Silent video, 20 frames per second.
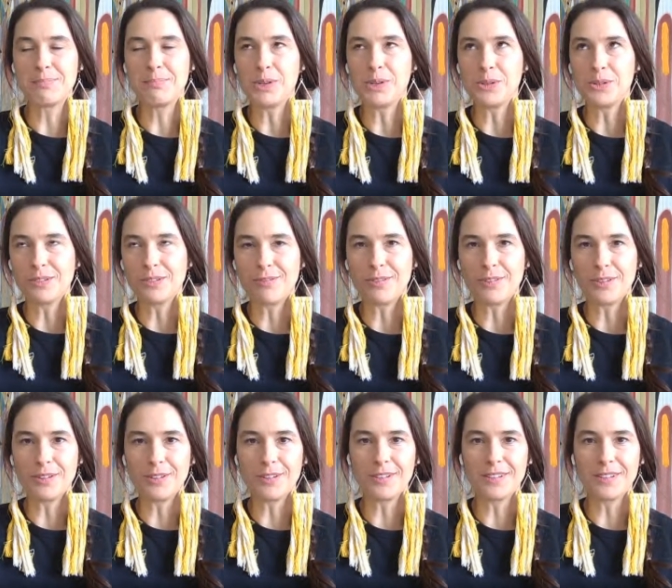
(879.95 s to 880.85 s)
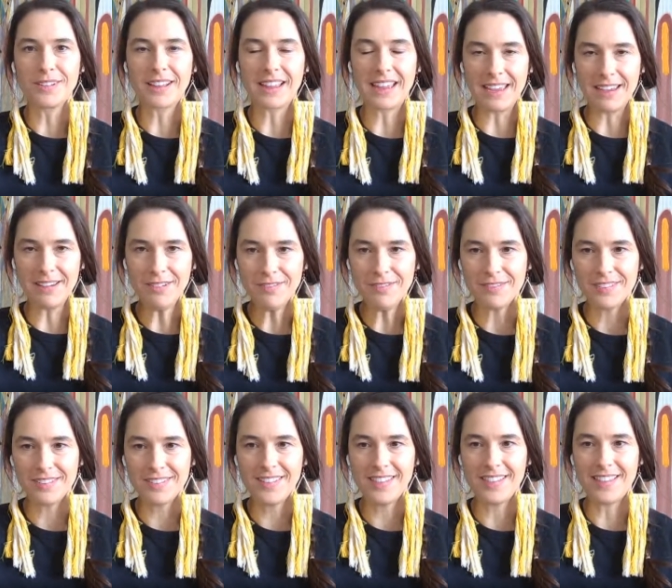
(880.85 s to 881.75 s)
beautiful
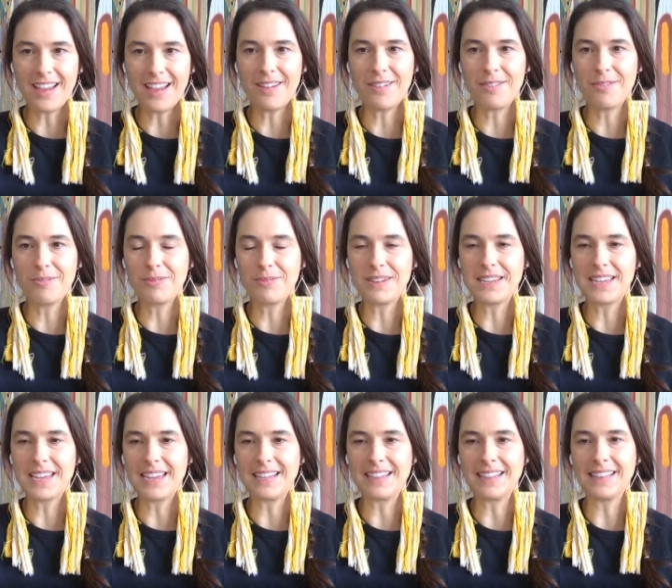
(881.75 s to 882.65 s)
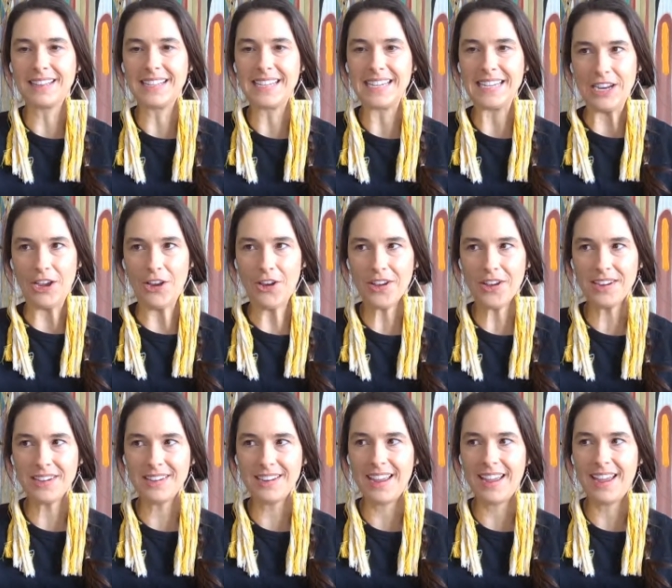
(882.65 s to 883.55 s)
gift that we can lean
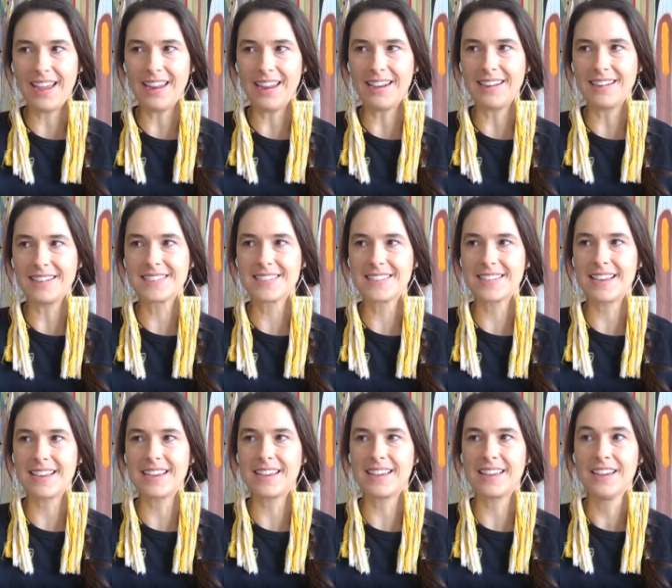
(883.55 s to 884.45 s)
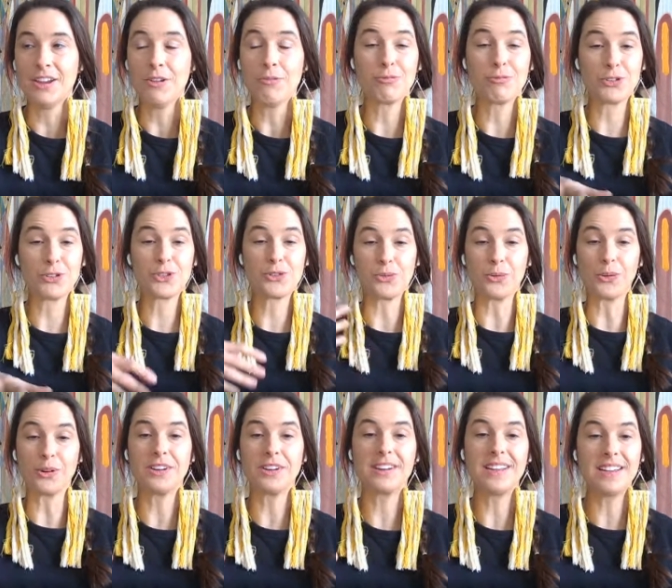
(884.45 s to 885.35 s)
on and it's like
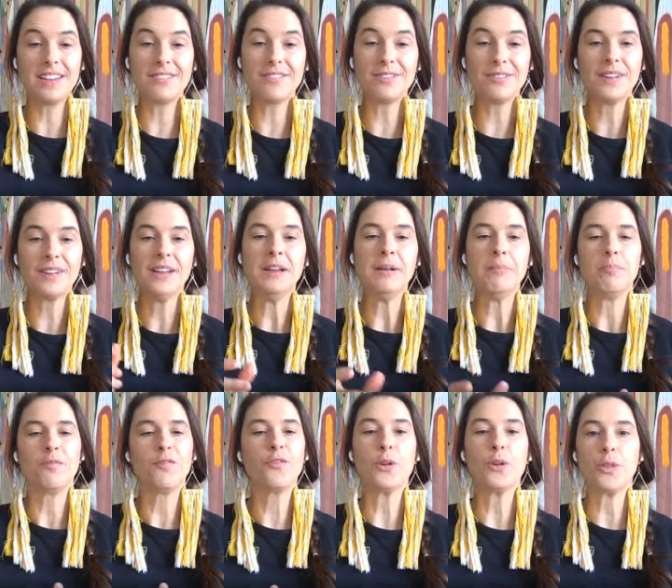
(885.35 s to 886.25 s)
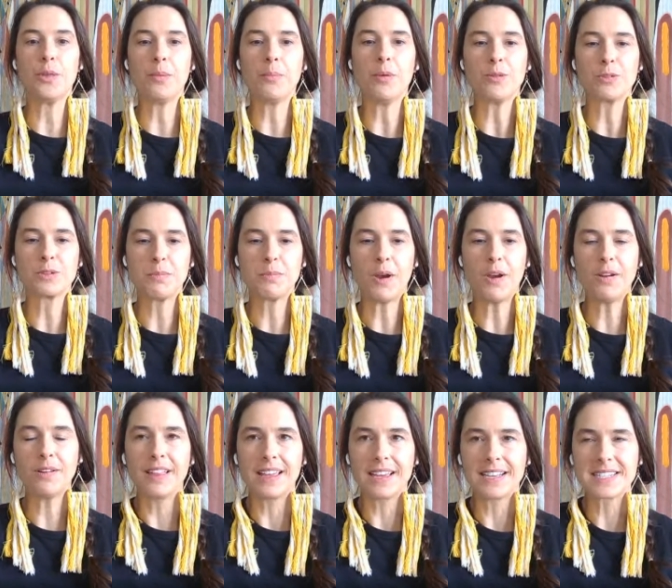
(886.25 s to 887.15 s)
restorative for the most
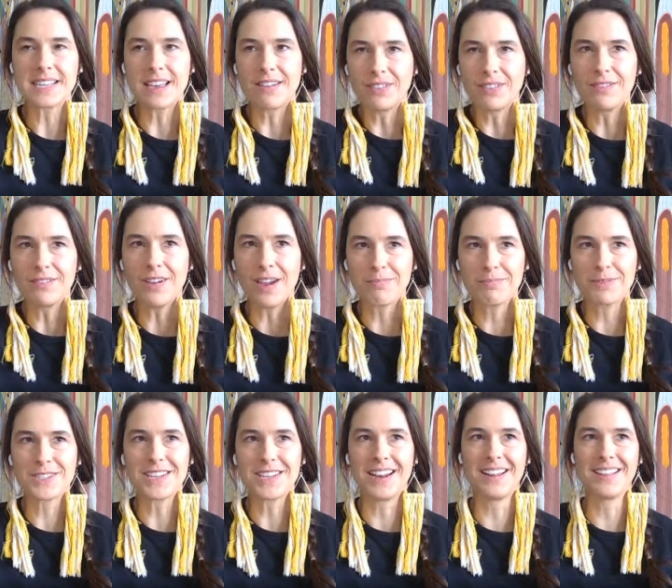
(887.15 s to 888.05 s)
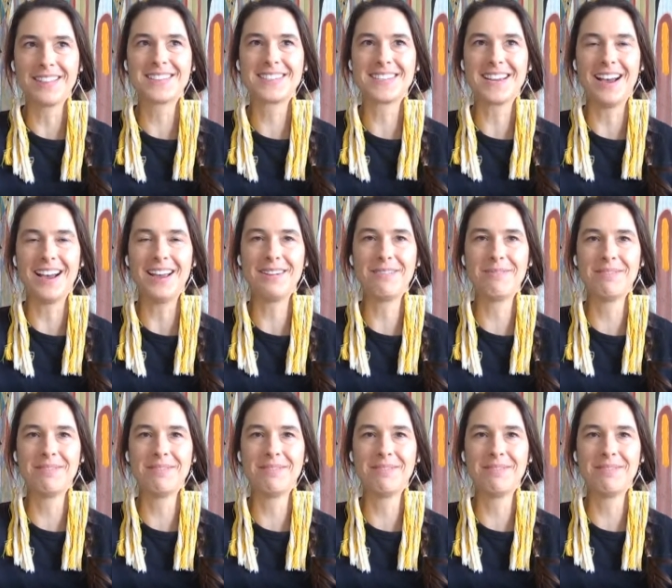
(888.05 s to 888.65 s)
part, like 75% of the time.